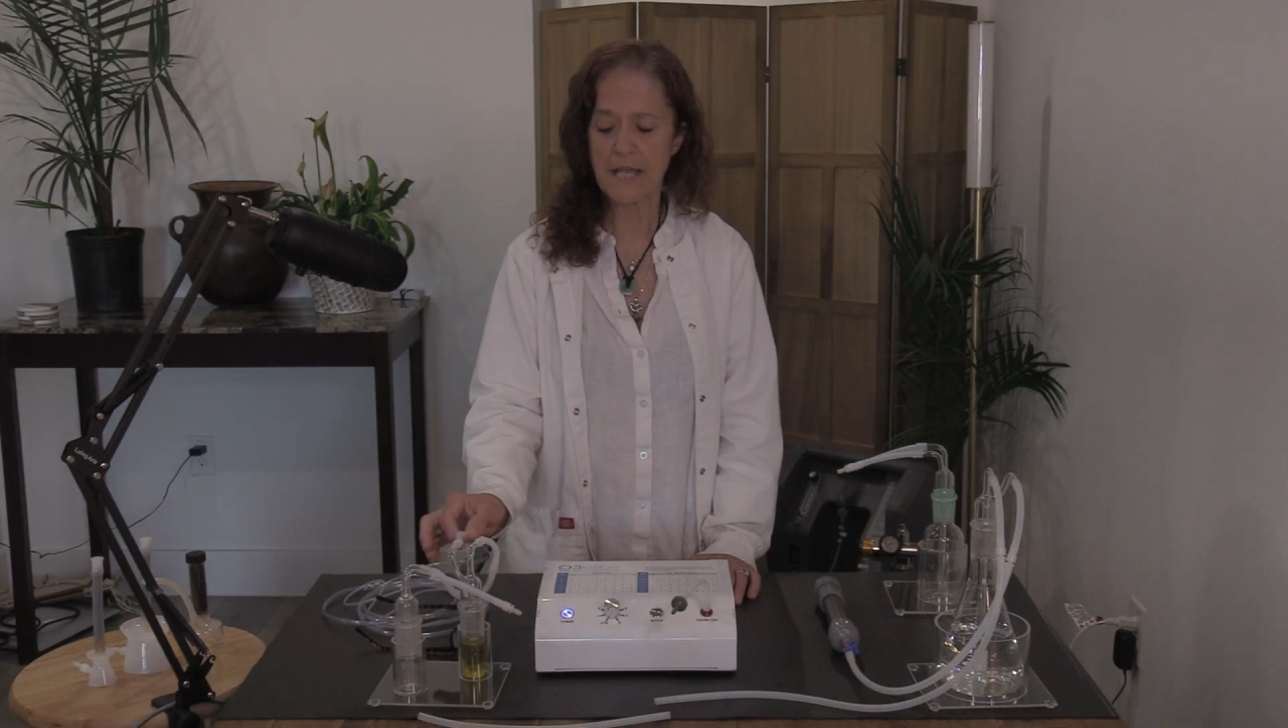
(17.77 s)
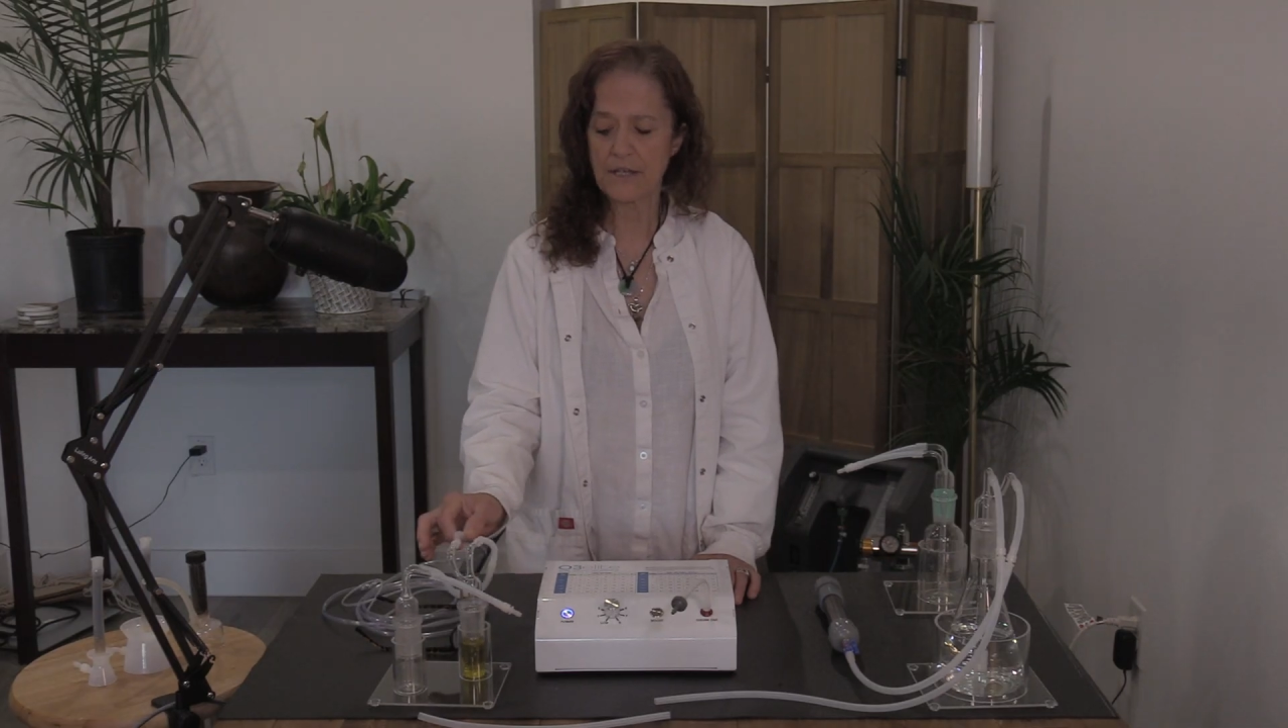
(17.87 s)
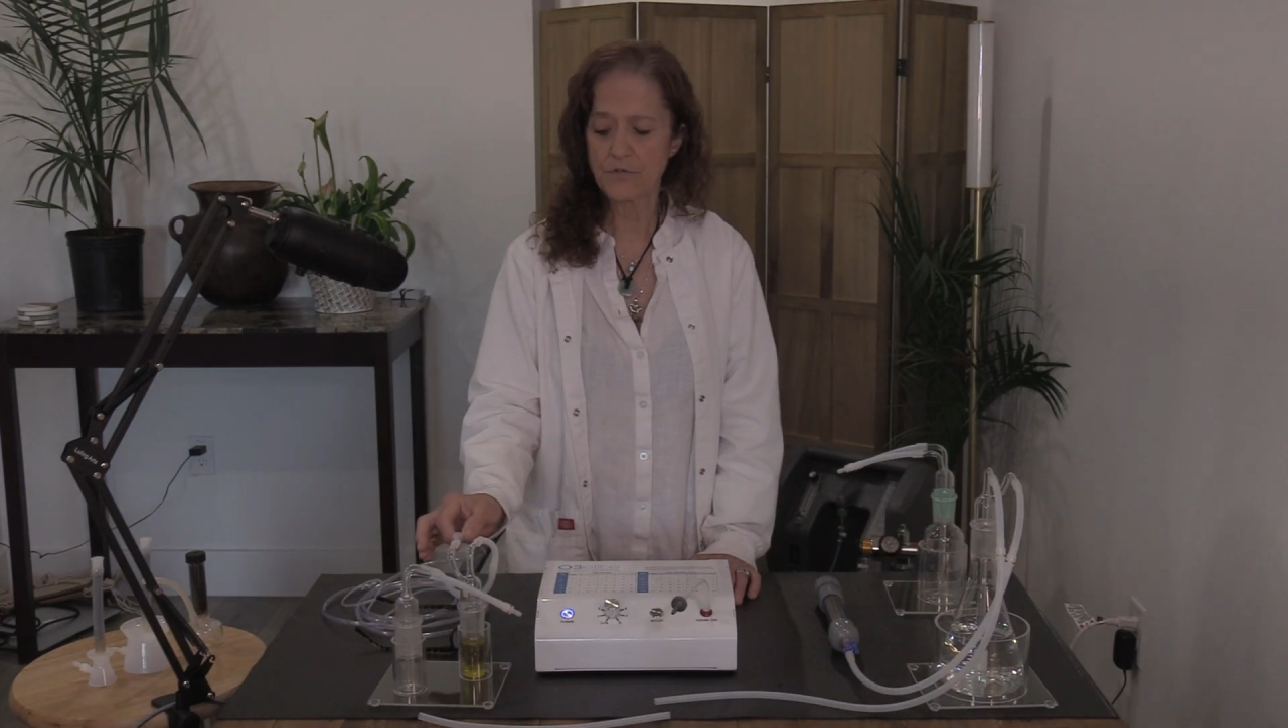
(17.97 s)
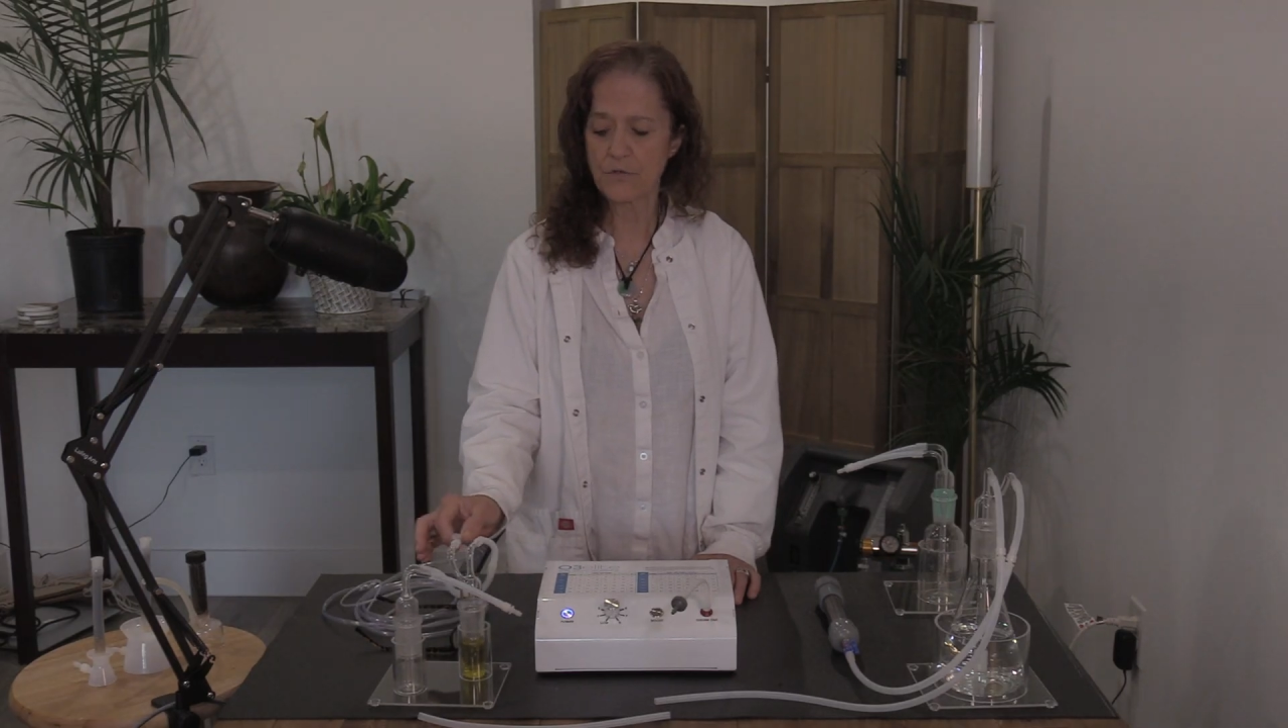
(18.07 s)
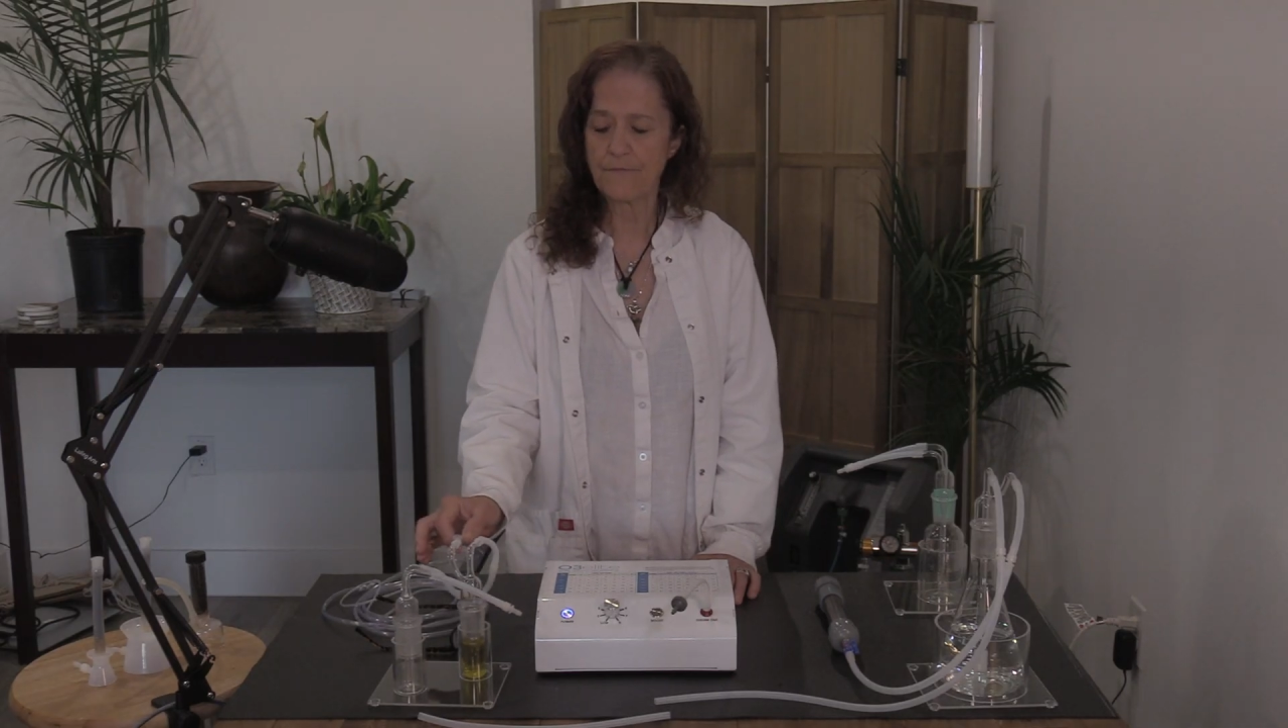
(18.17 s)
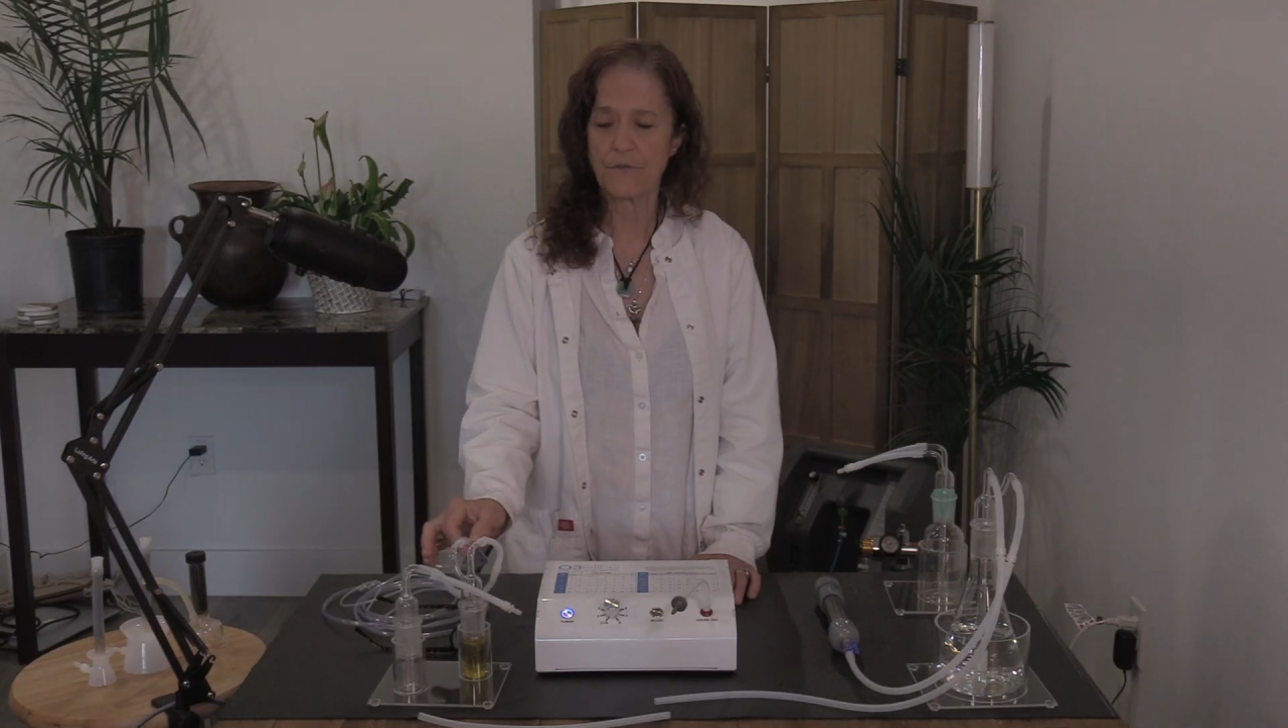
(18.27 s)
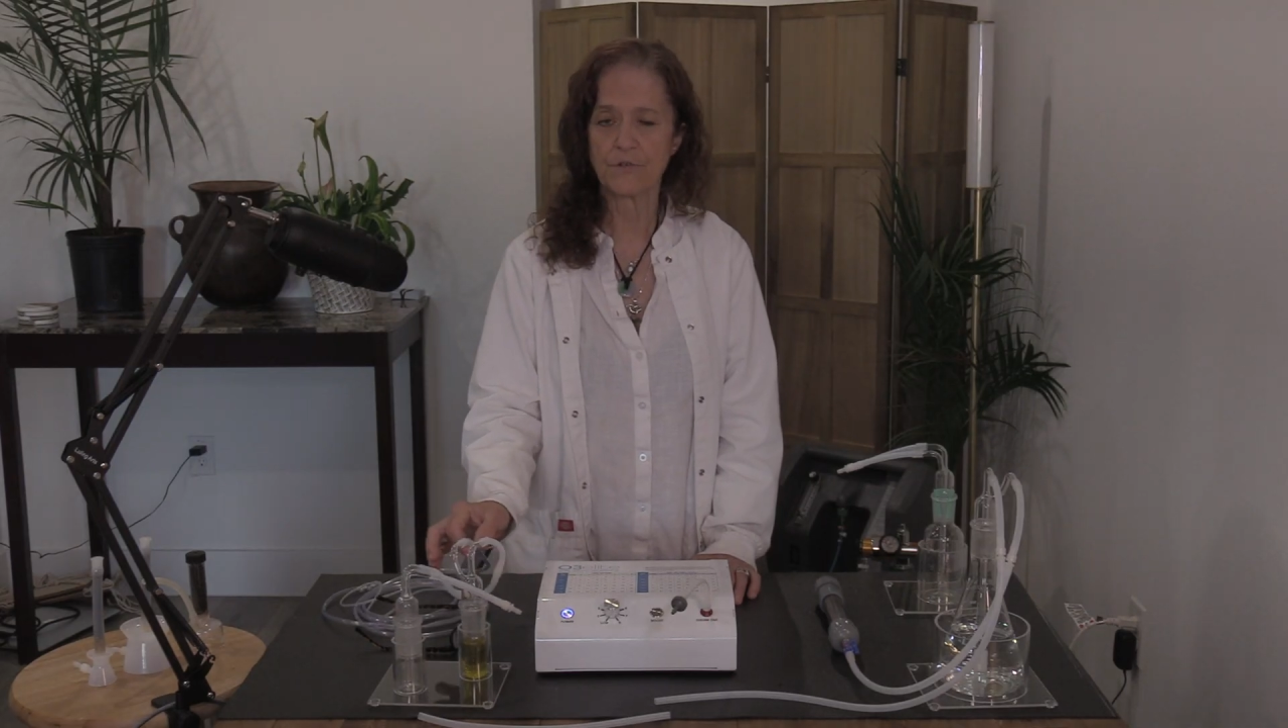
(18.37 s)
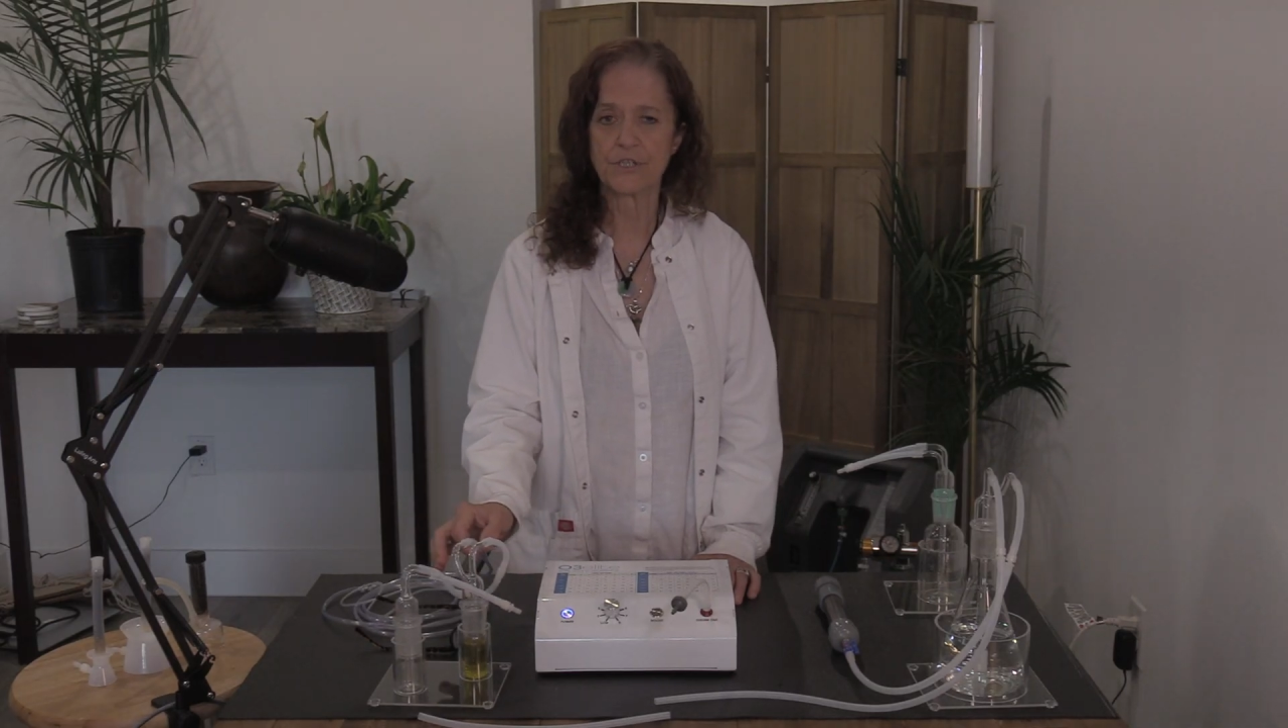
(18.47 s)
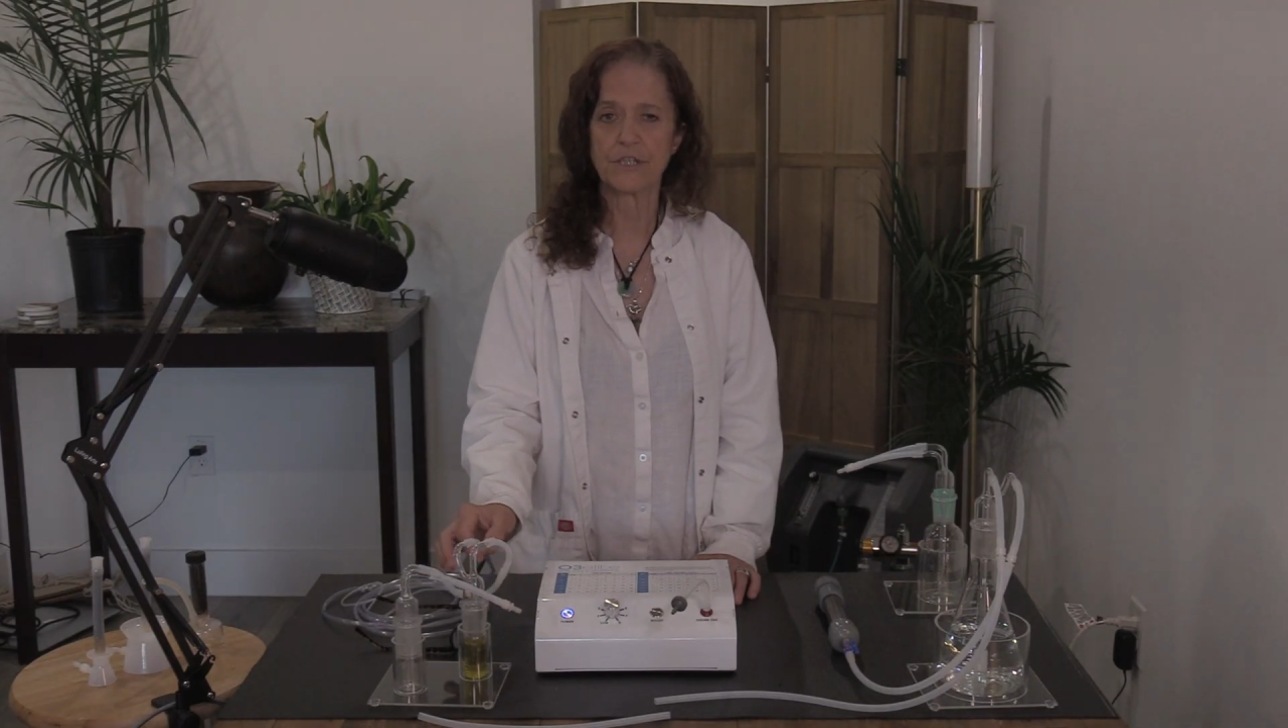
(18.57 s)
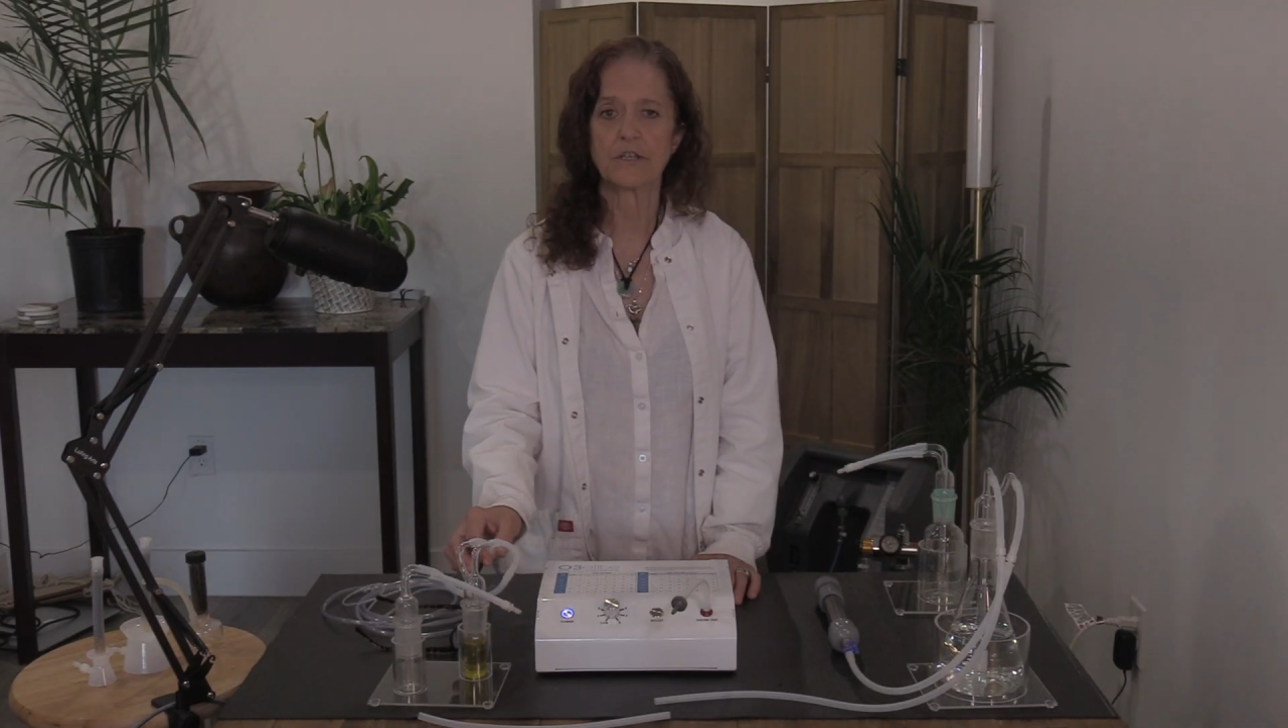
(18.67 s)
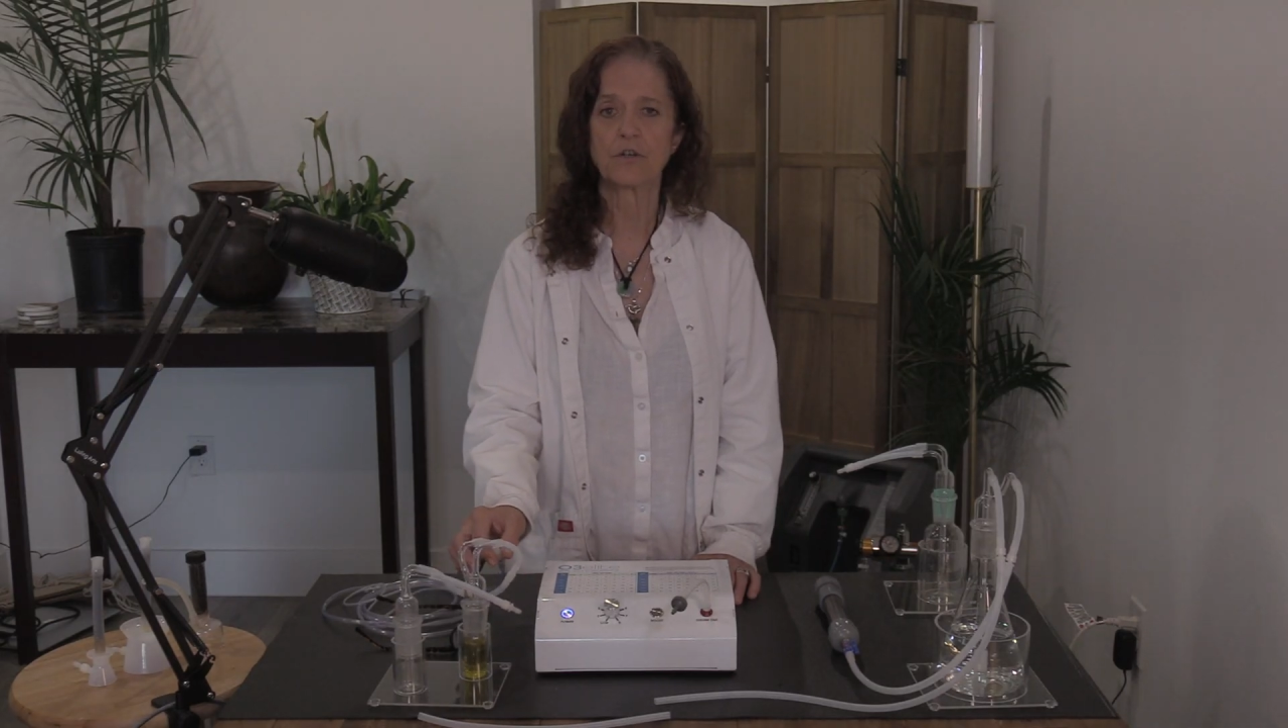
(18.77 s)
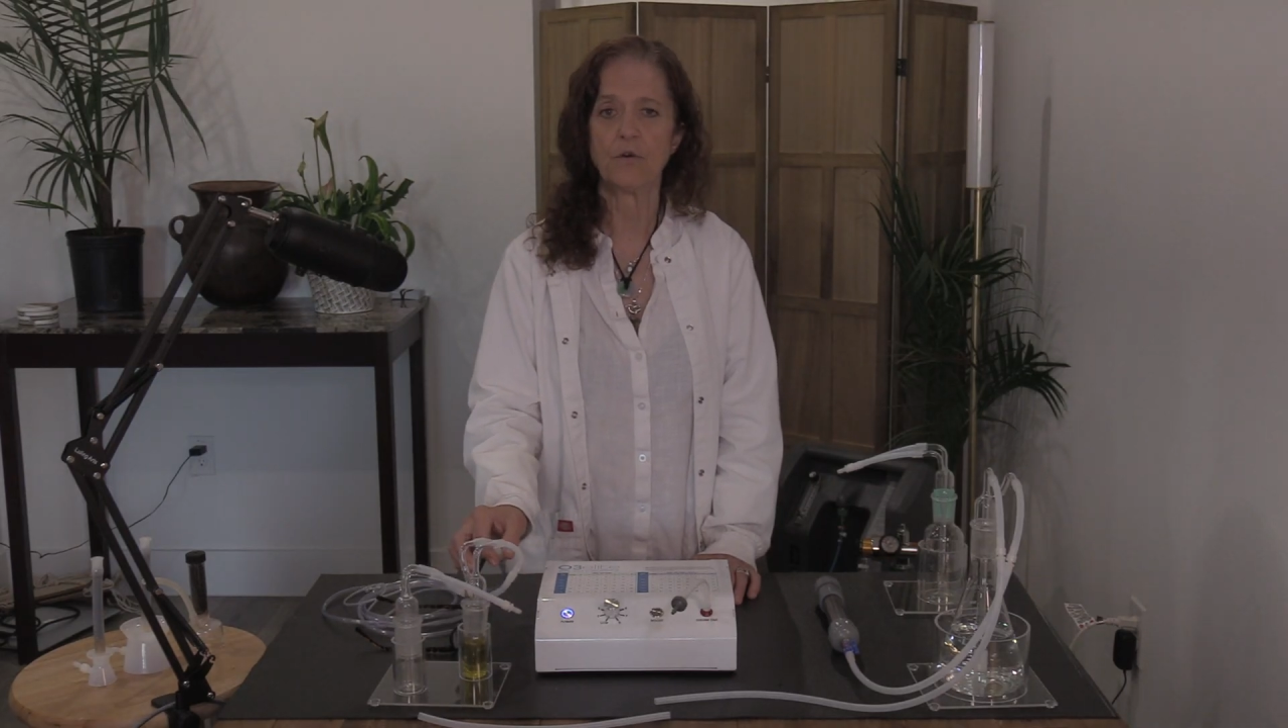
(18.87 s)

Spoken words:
extra virgin